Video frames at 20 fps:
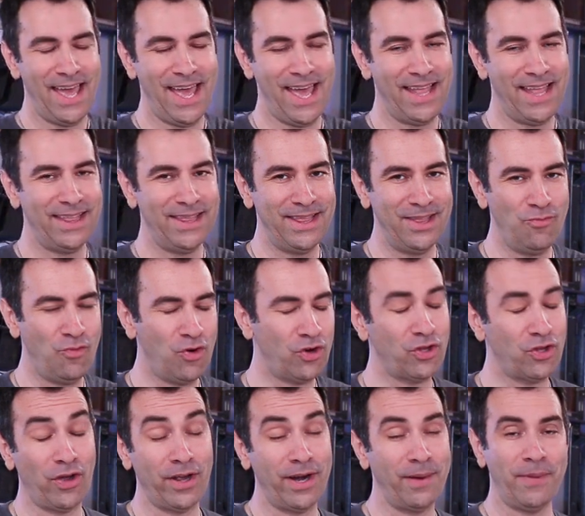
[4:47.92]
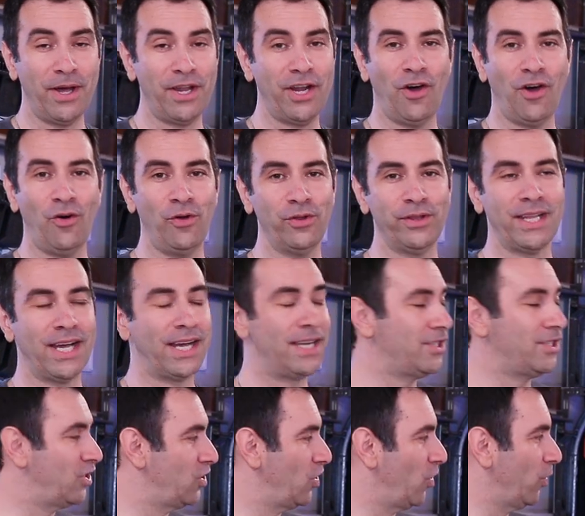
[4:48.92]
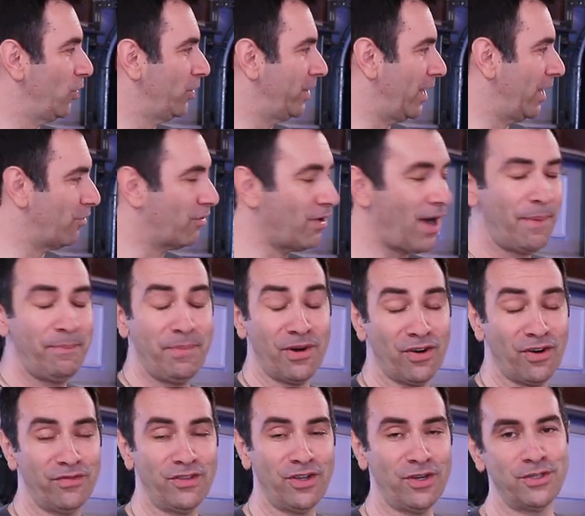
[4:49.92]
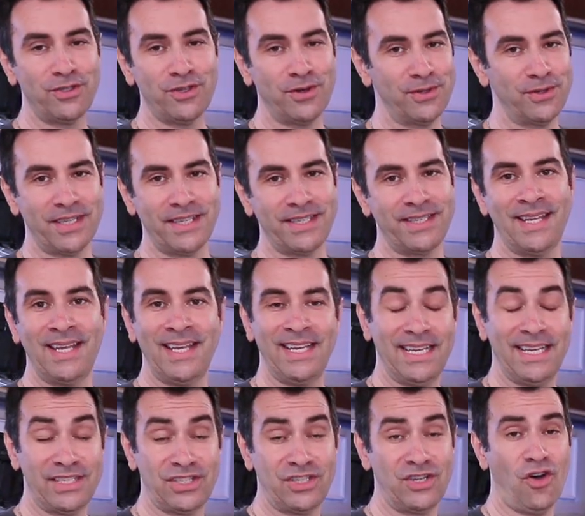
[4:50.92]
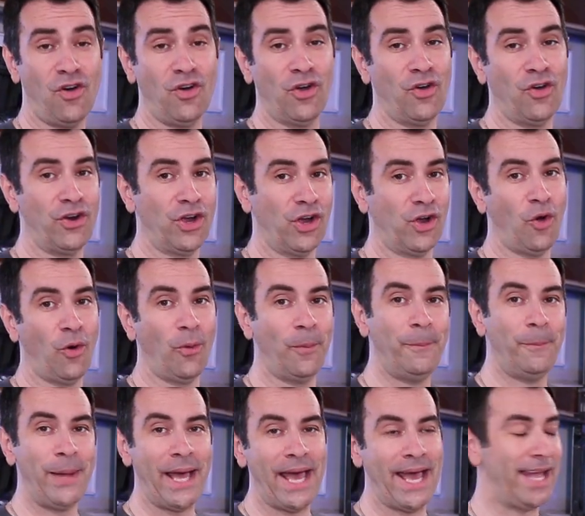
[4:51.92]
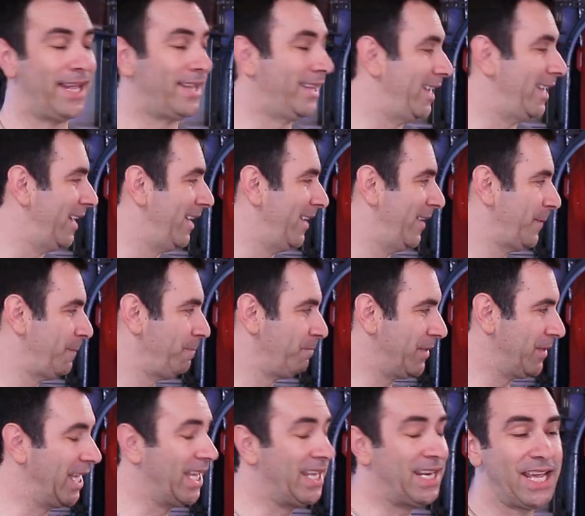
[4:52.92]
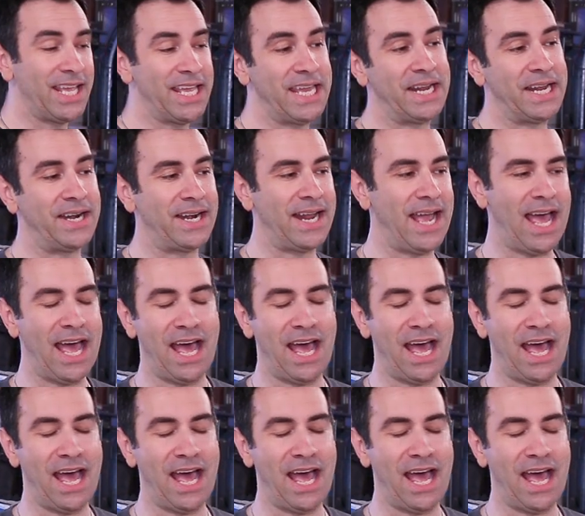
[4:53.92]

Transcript: And we're talking about a Honda. So the rubber of those hoses is not gonna go bad in a year and a